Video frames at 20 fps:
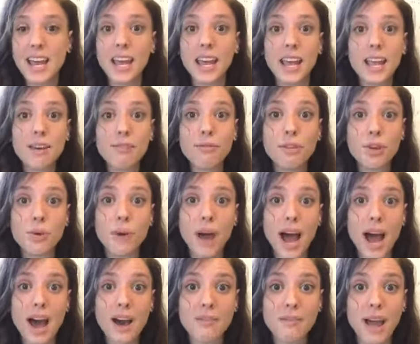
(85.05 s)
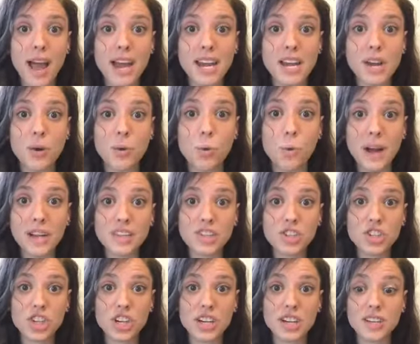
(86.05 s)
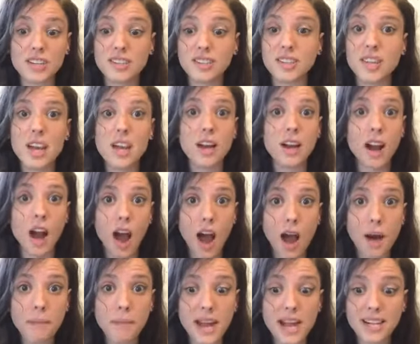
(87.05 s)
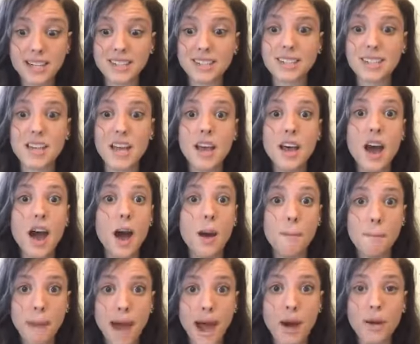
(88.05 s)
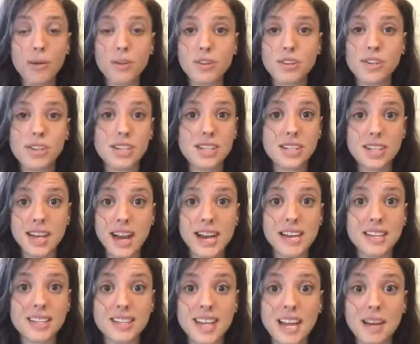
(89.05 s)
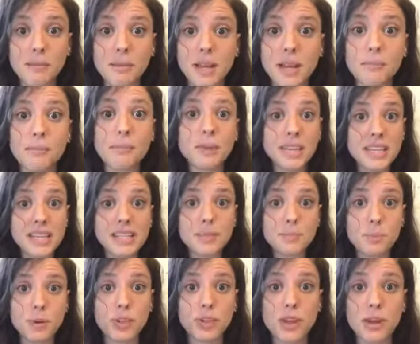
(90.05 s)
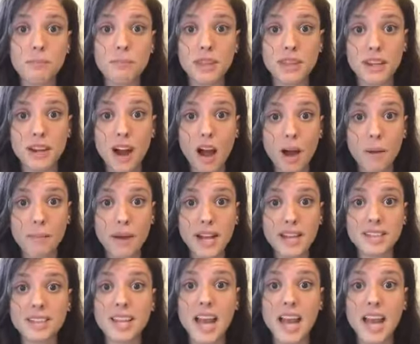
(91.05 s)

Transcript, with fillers: If you have any questions, comments about tonight's segment, please put them in the comments.